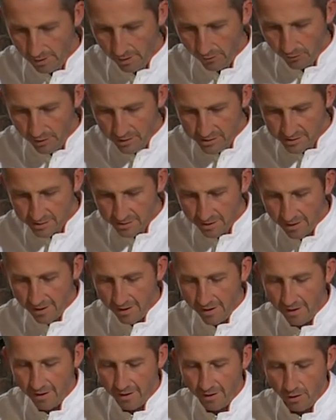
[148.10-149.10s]
This
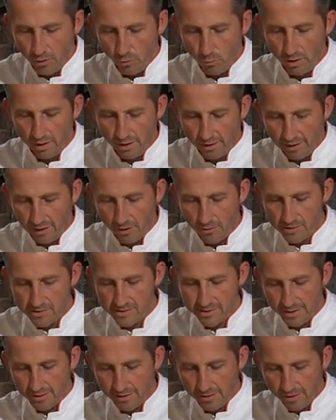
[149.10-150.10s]
will allow us
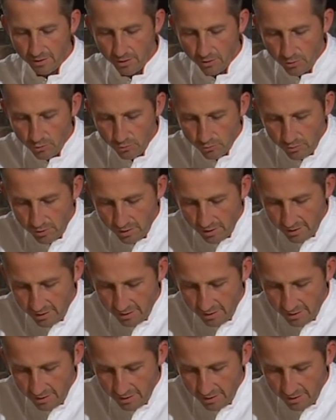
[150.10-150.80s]
then to,